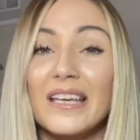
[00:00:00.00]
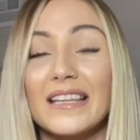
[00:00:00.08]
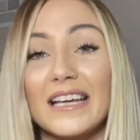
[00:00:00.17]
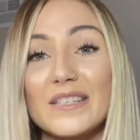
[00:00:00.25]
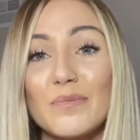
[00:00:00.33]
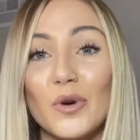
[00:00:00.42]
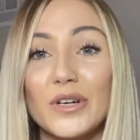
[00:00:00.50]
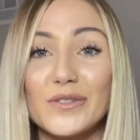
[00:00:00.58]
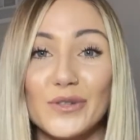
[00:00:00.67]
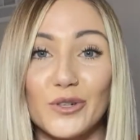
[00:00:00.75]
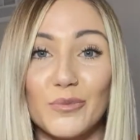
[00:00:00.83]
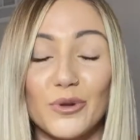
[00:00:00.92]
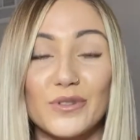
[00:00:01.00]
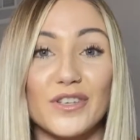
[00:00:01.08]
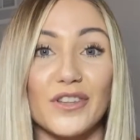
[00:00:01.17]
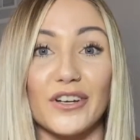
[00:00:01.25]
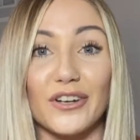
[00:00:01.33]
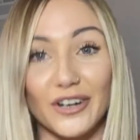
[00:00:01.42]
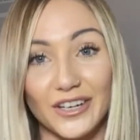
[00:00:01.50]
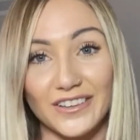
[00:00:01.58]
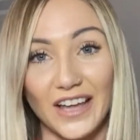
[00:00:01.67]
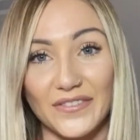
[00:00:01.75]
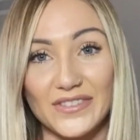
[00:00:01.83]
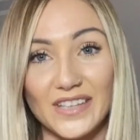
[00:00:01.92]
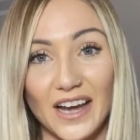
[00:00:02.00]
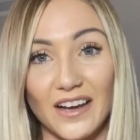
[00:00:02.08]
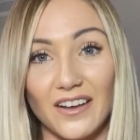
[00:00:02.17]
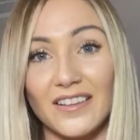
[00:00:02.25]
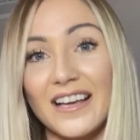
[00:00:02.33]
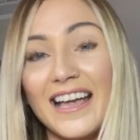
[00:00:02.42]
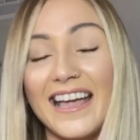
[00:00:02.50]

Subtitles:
that is more suitable to their current lifestyle